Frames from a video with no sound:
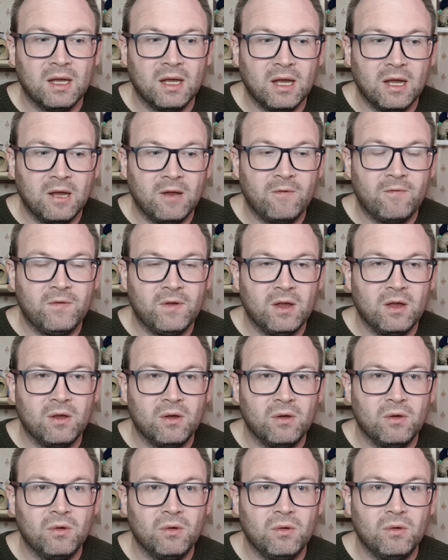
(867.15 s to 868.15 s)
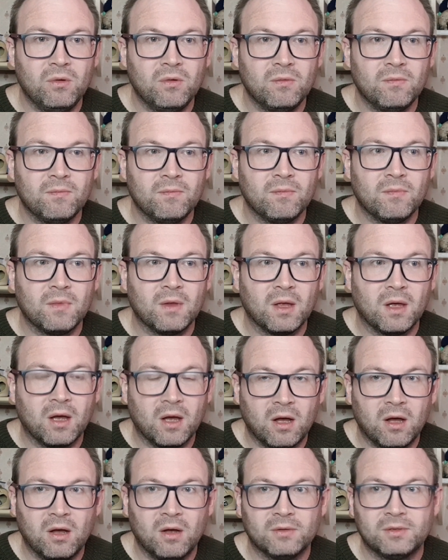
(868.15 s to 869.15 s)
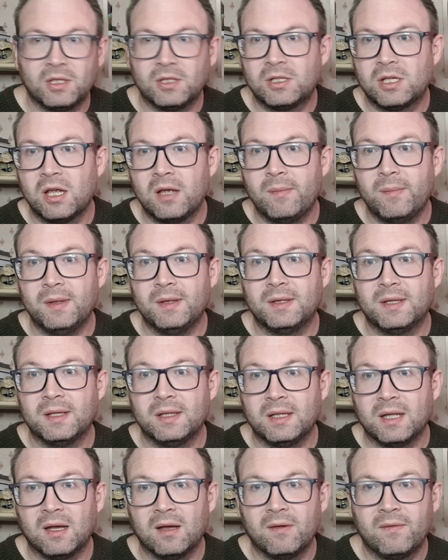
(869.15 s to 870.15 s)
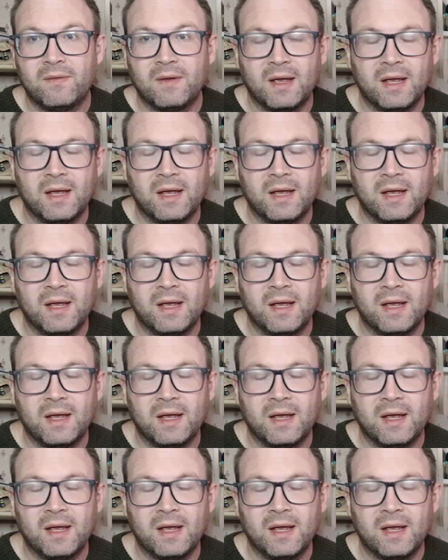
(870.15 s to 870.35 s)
if you are determined enough.